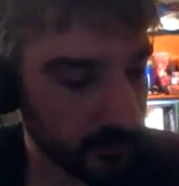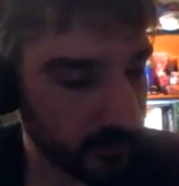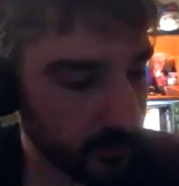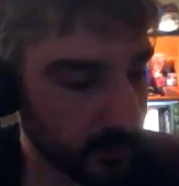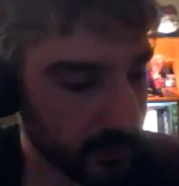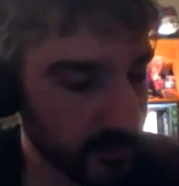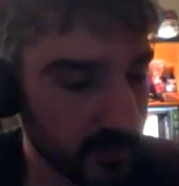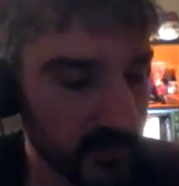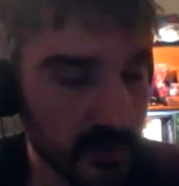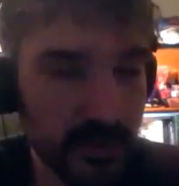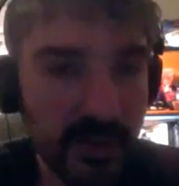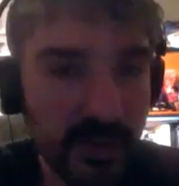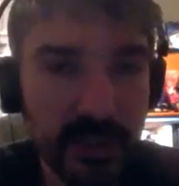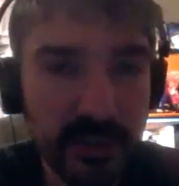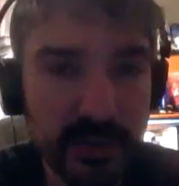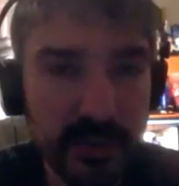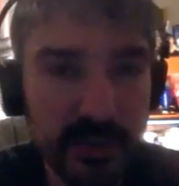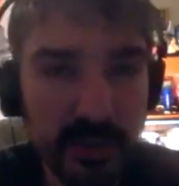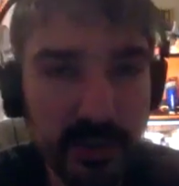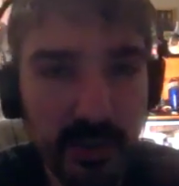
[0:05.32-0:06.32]
fourth
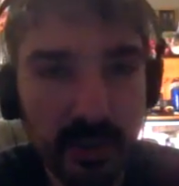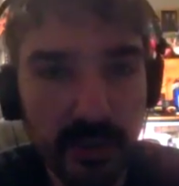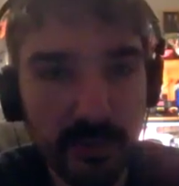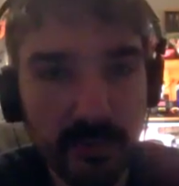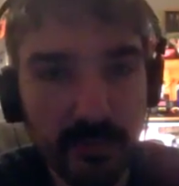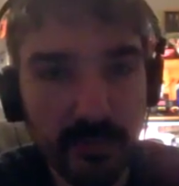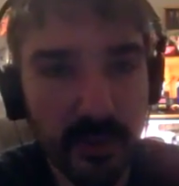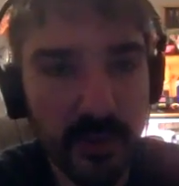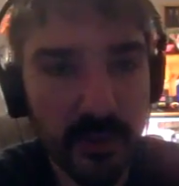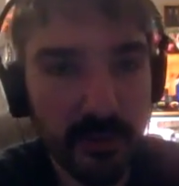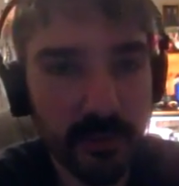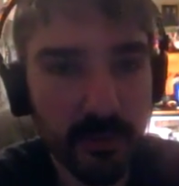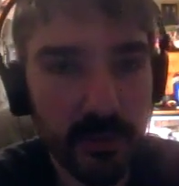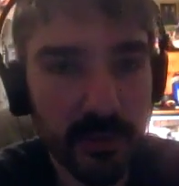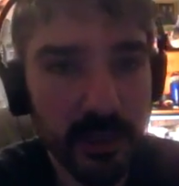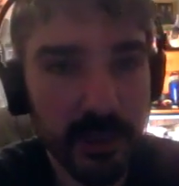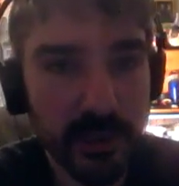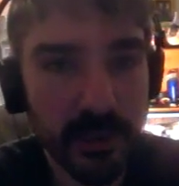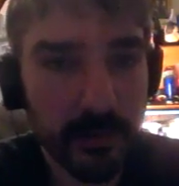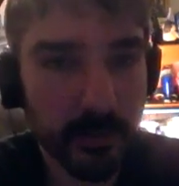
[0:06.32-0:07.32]
session of the
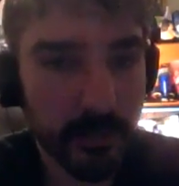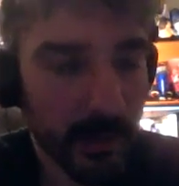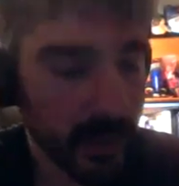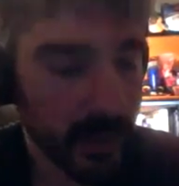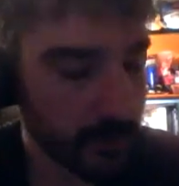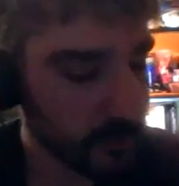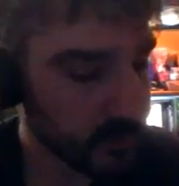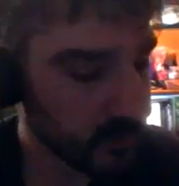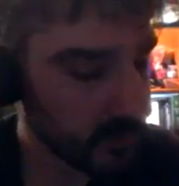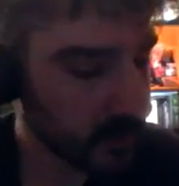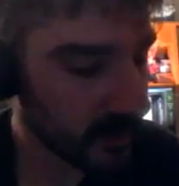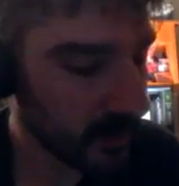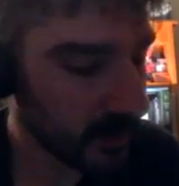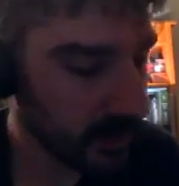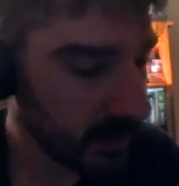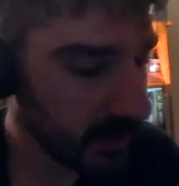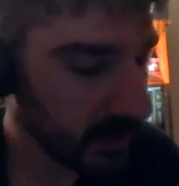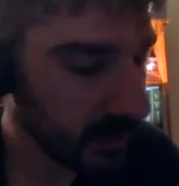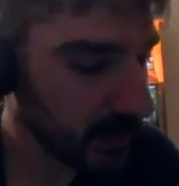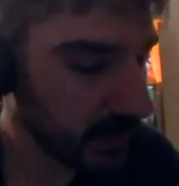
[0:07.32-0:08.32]
Unordinary Bible
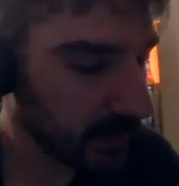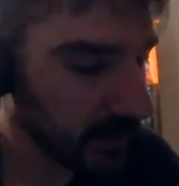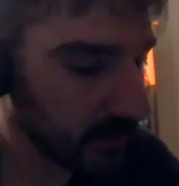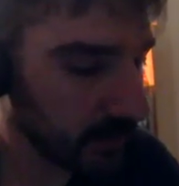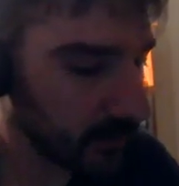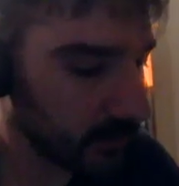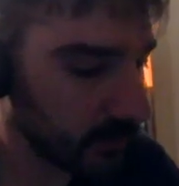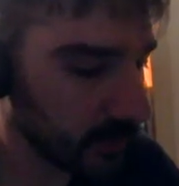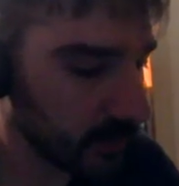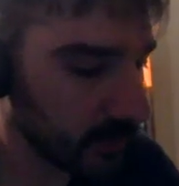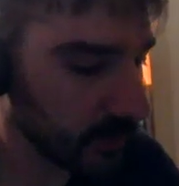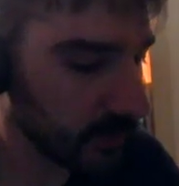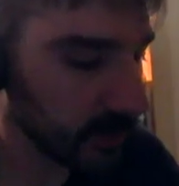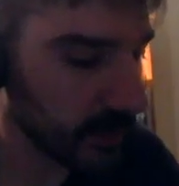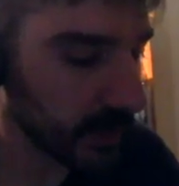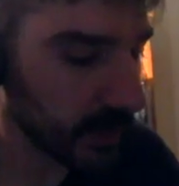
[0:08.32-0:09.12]
Study, which is